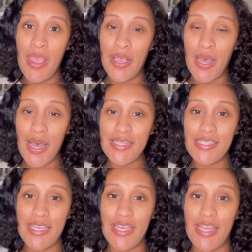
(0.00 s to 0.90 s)

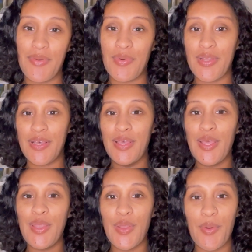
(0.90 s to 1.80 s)
content and want to
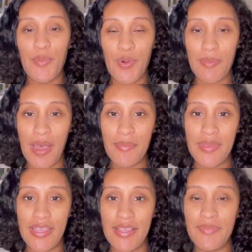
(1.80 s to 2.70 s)
know more about
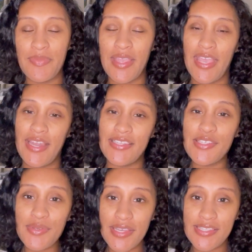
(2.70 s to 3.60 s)
me. And
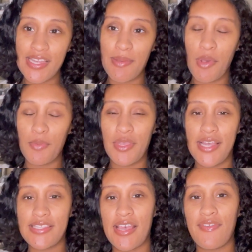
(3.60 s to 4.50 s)
until next time, I hope you
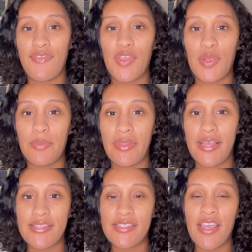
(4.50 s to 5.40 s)
guys have a very
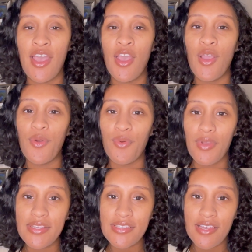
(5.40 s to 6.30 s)
blessed
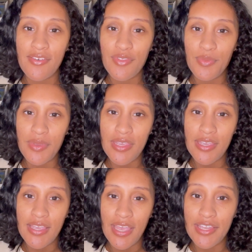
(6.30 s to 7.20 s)
rest of the
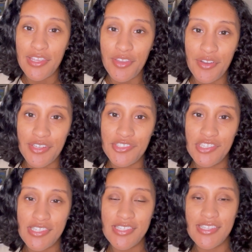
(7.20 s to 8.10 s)
week and year in
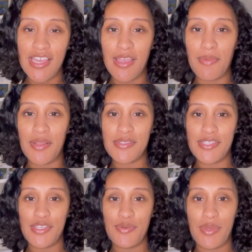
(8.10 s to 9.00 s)
Jesus' name. And I'll see
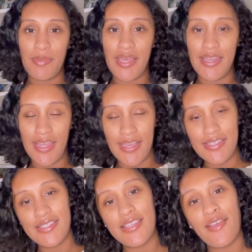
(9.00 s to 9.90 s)
you in my
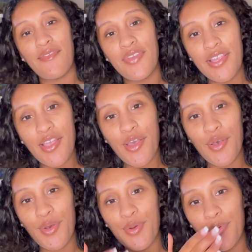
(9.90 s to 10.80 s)
next
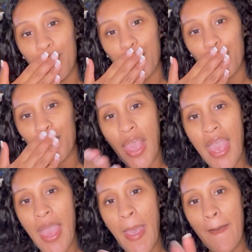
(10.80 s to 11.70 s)
video.
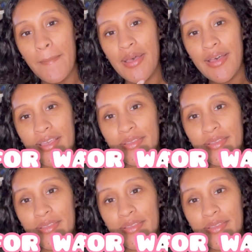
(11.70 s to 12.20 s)
Bye.